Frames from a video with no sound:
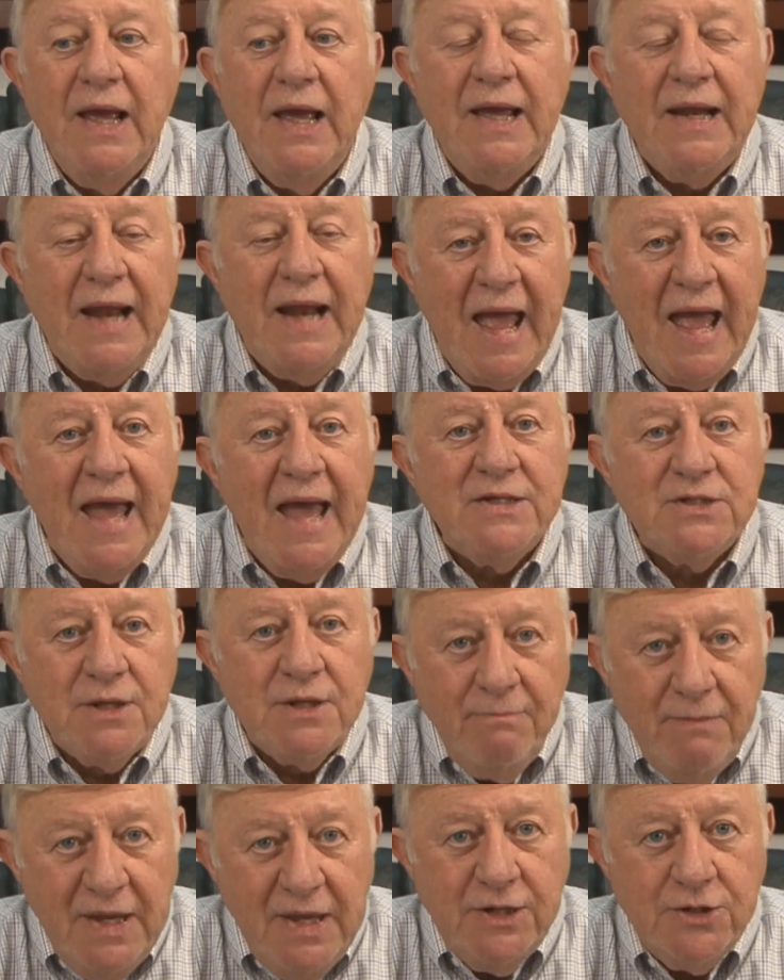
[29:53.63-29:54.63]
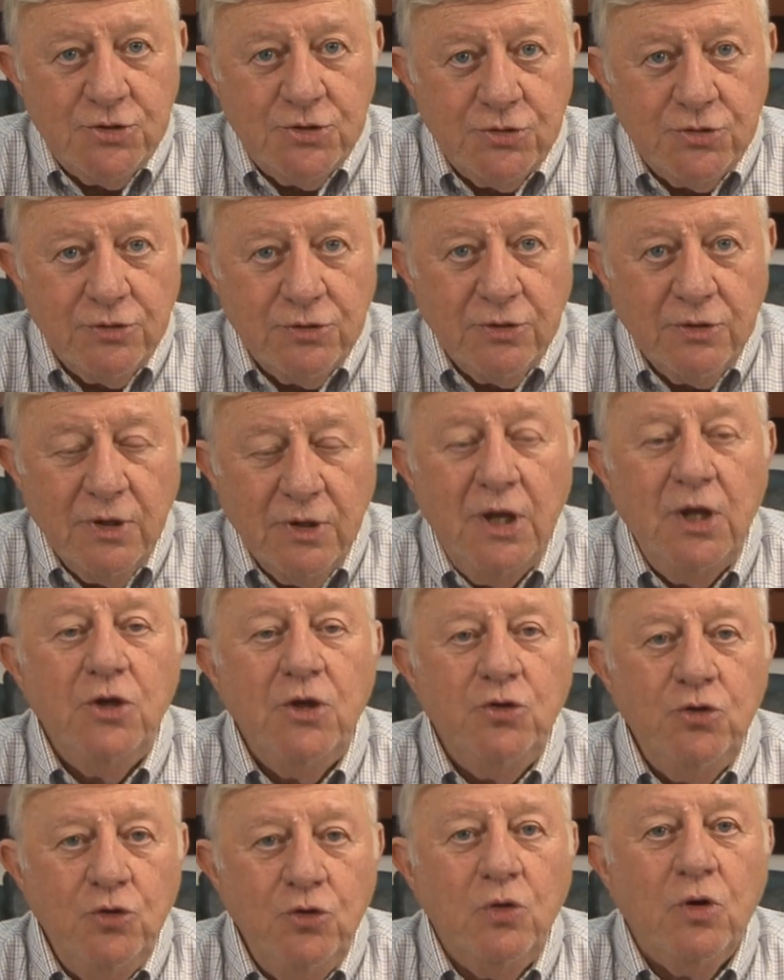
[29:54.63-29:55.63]
And as a minister,
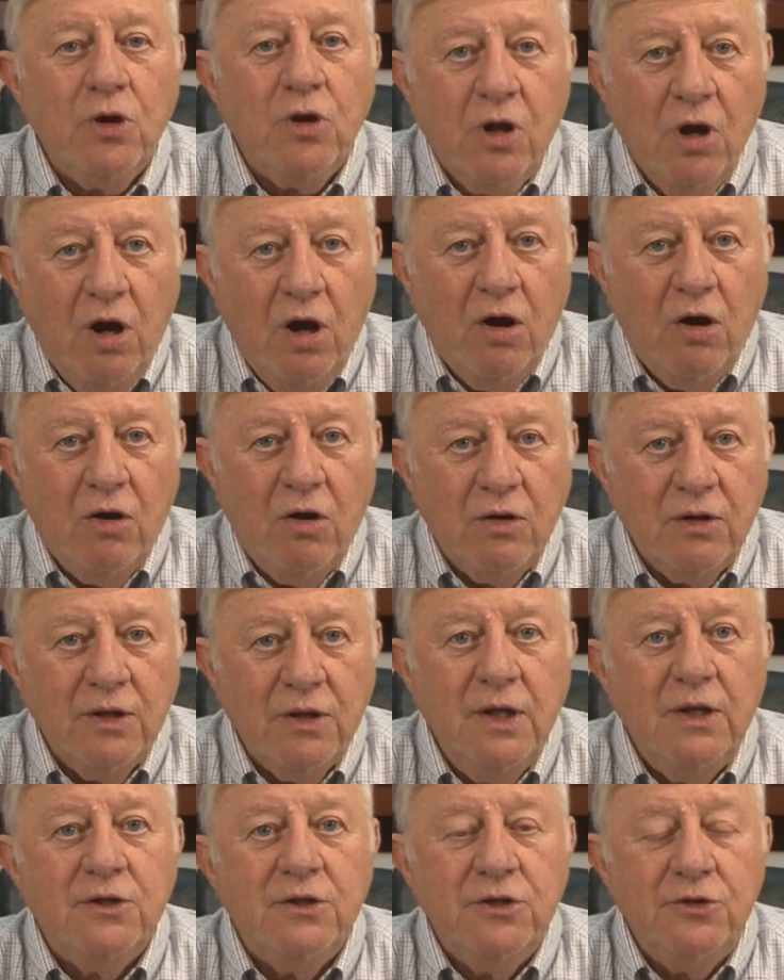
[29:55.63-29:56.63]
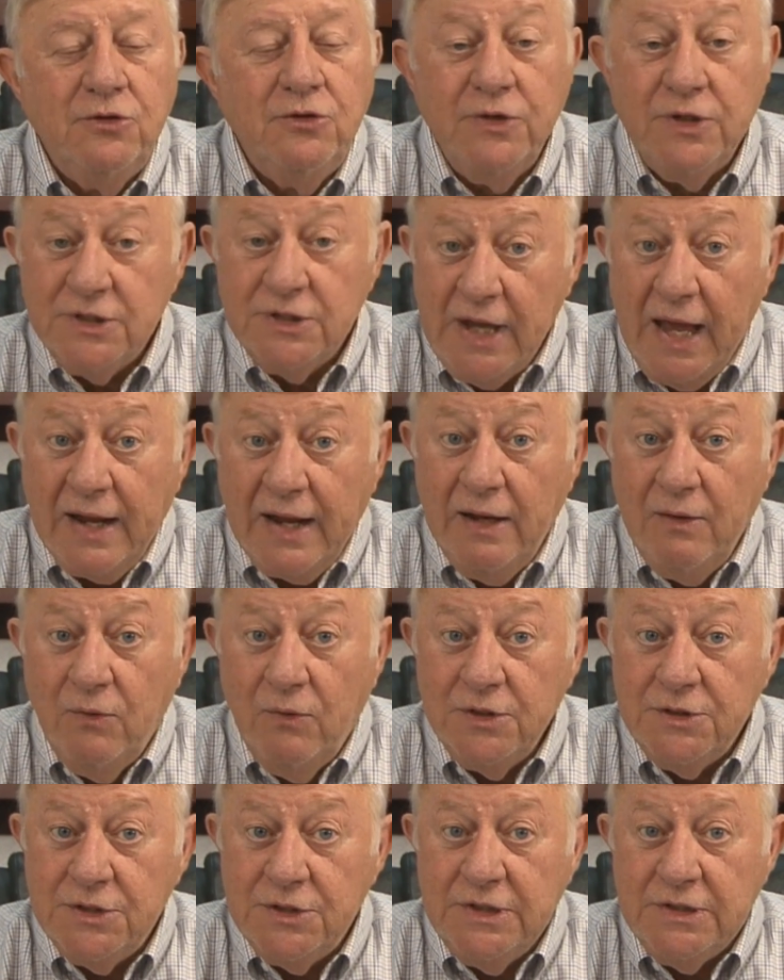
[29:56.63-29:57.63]
you are called to do exactly
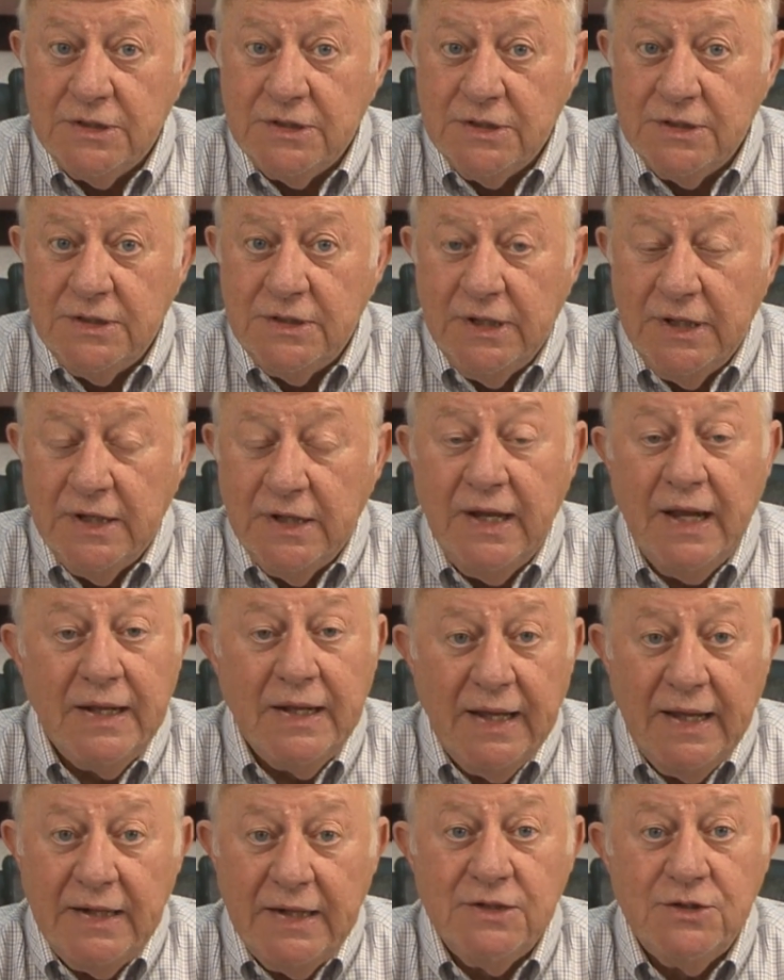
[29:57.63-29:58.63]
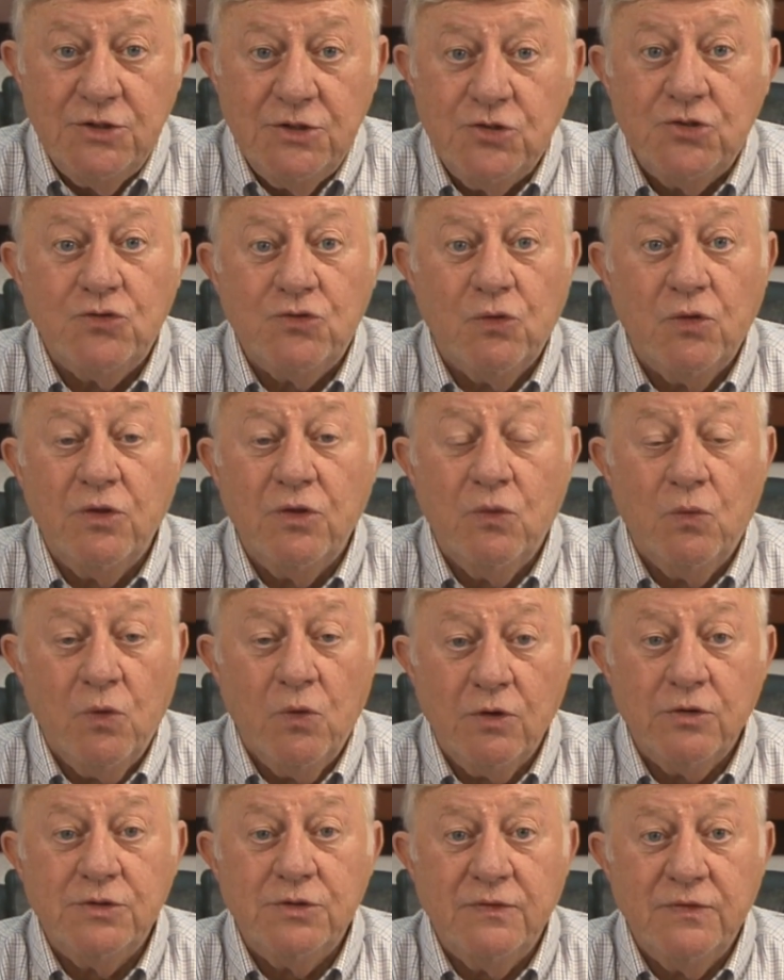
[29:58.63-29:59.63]
what Jesus did, and that is destroy the
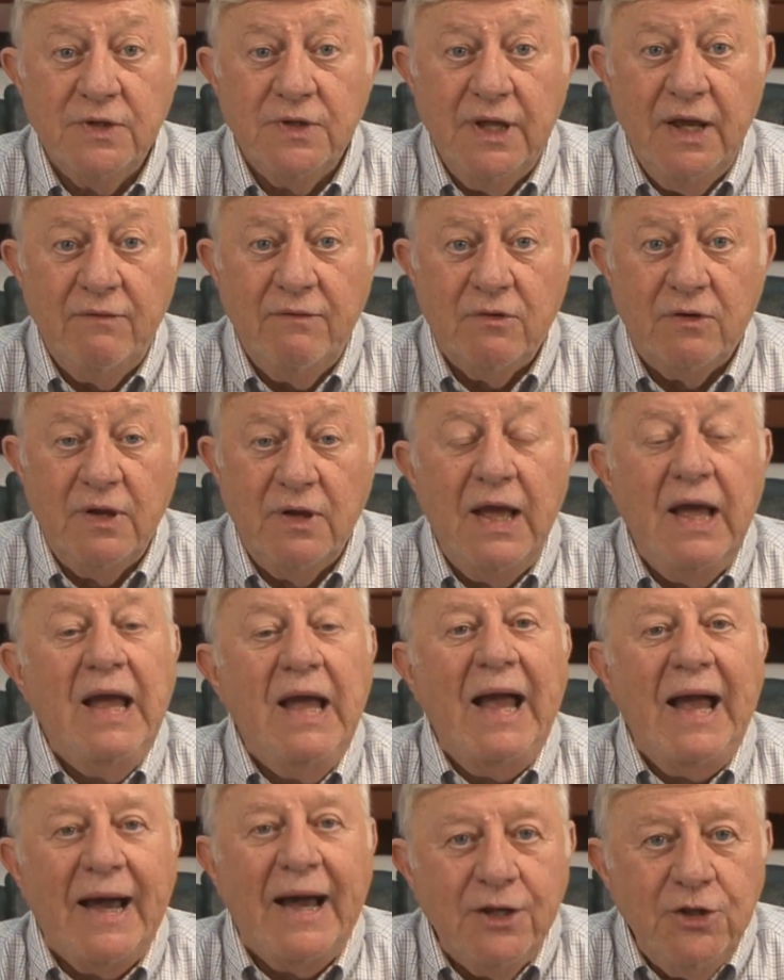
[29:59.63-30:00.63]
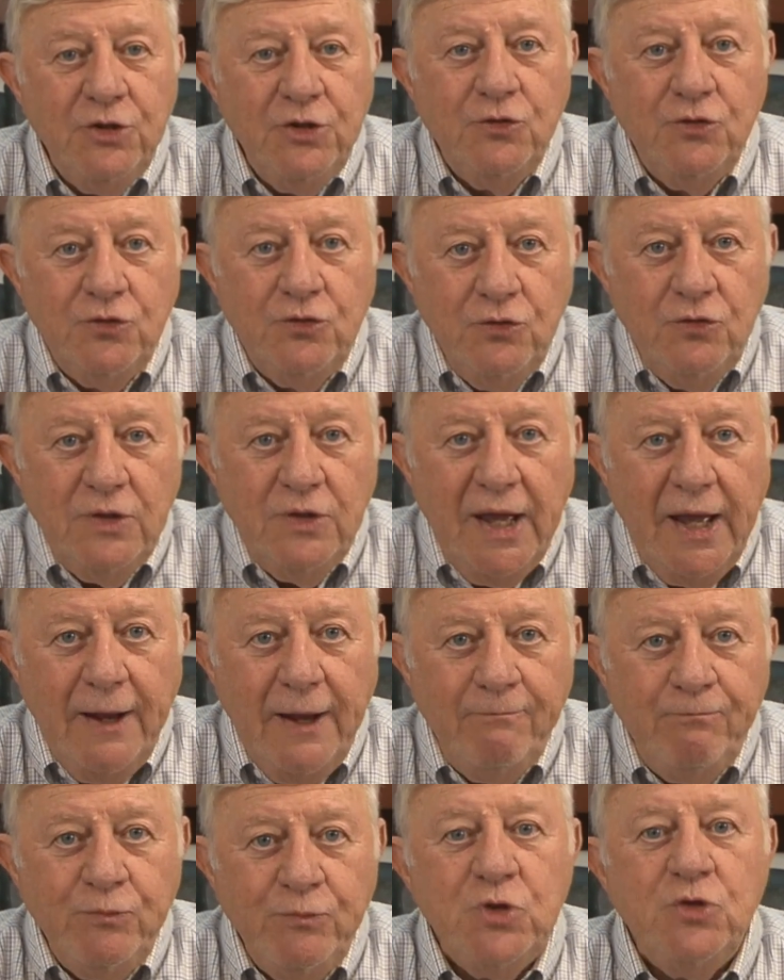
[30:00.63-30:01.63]
works of the devil. How do you do
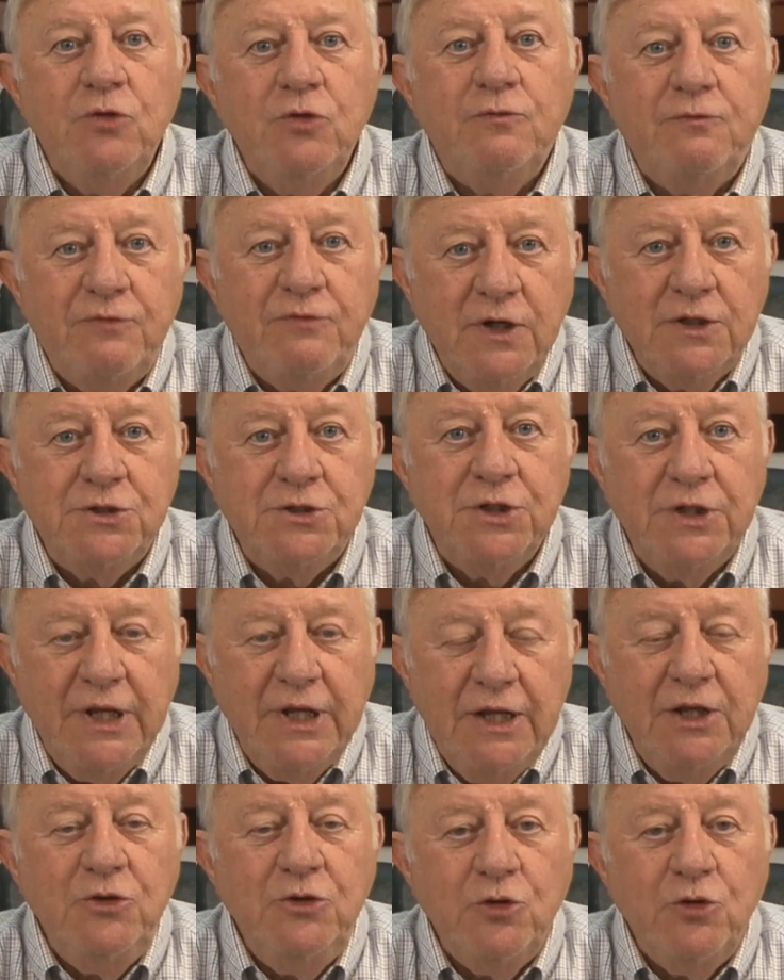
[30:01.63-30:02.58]
that? You function in